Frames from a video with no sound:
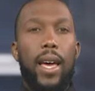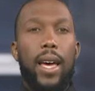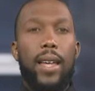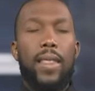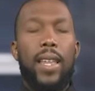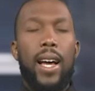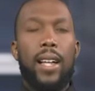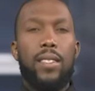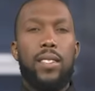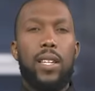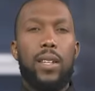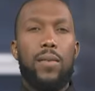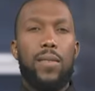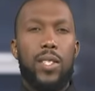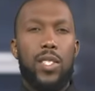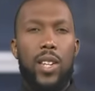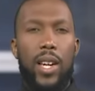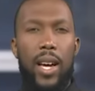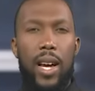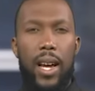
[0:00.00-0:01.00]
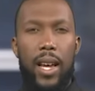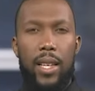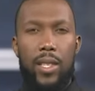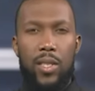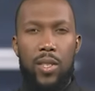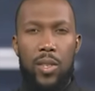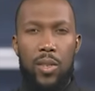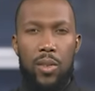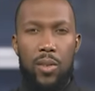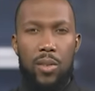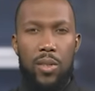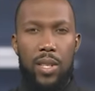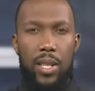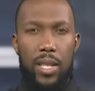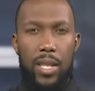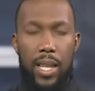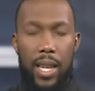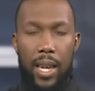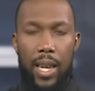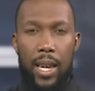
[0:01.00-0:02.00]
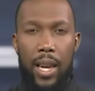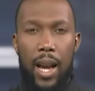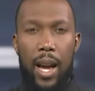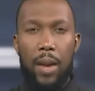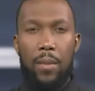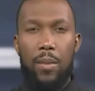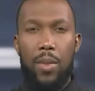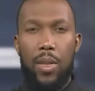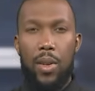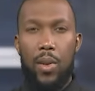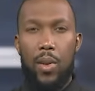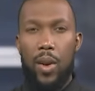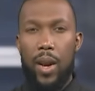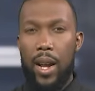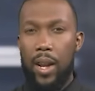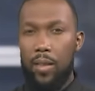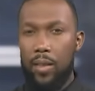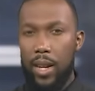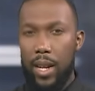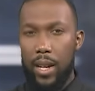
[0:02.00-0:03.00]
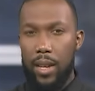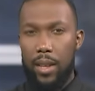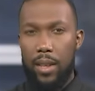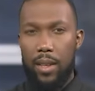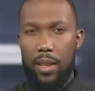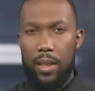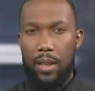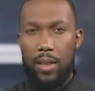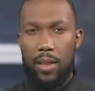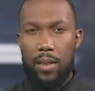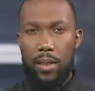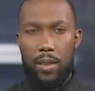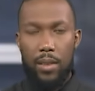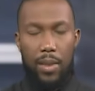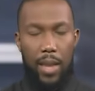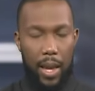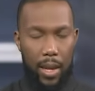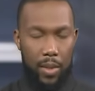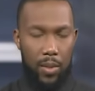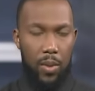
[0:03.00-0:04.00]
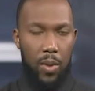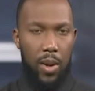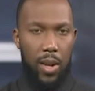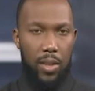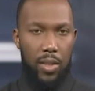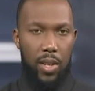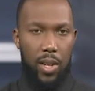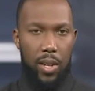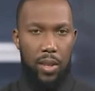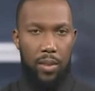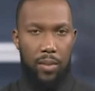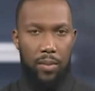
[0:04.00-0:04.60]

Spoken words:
And that's it for JIS News today. I'm Theodore Henry. Thanks for watching.